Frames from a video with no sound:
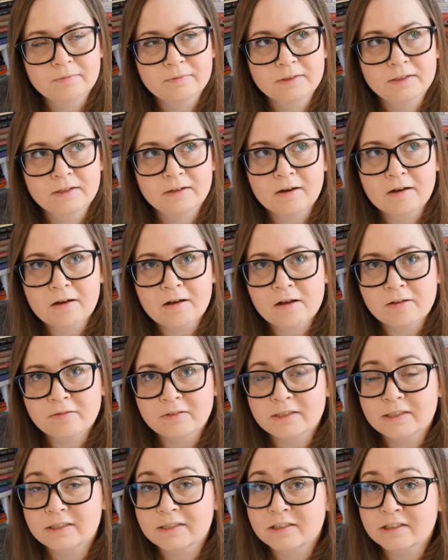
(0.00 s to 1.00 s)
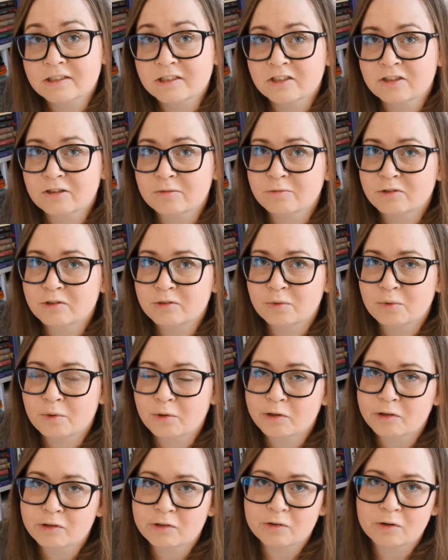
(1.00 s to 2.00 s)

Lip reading: Glan is some sort